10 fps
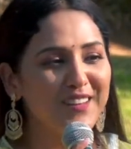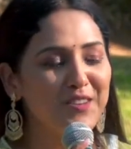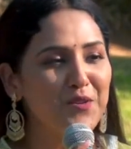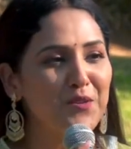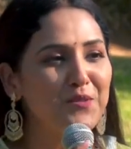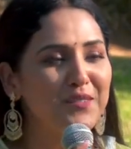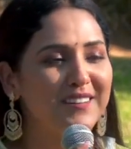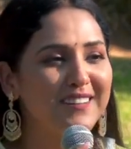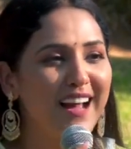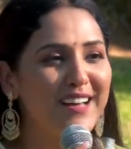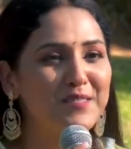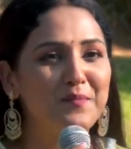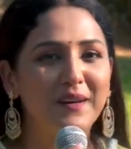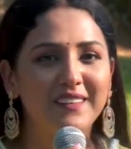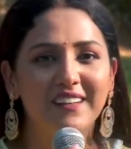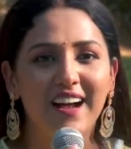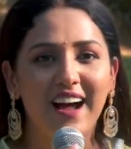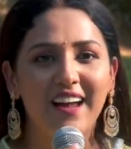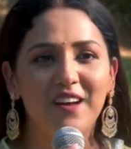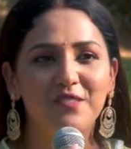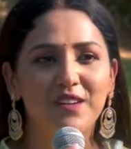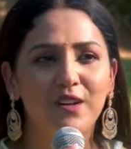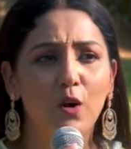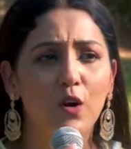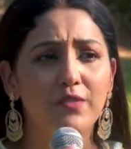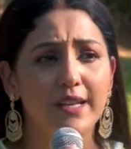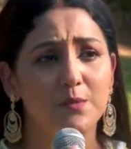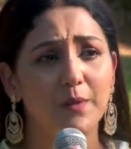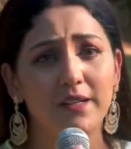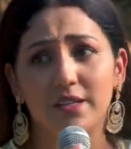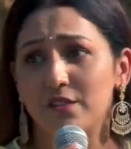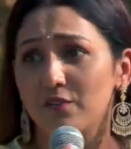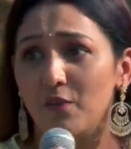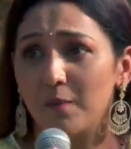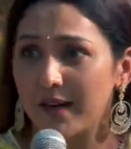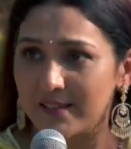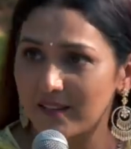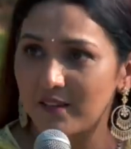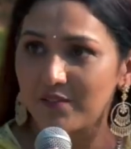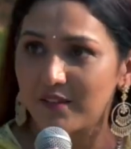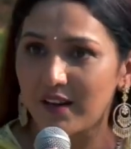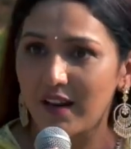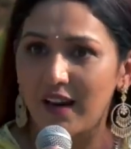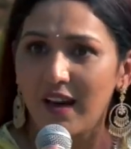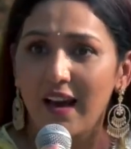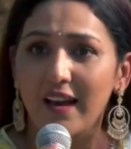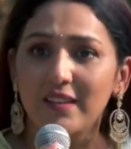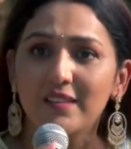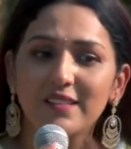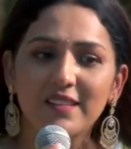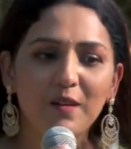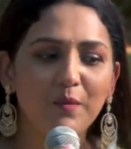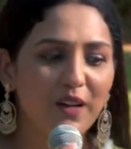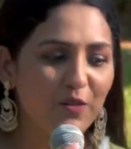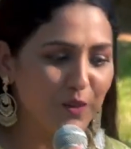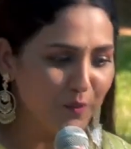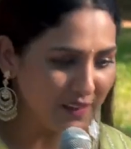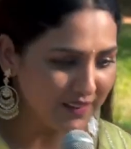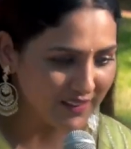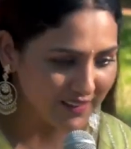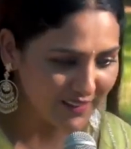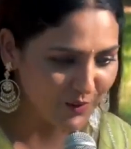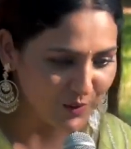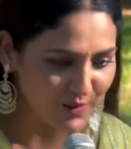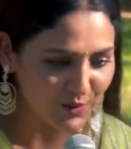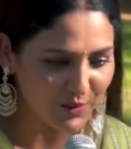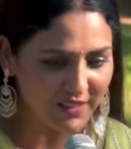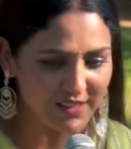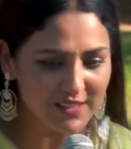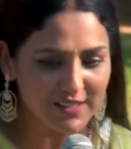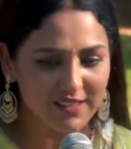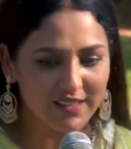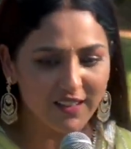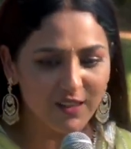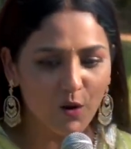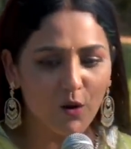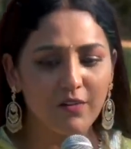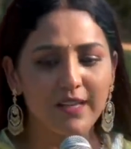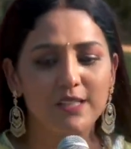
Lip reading: you know, as a mother, I have a lot of expectation from myself. And at the same time, with Mother Earth also, there is a lot of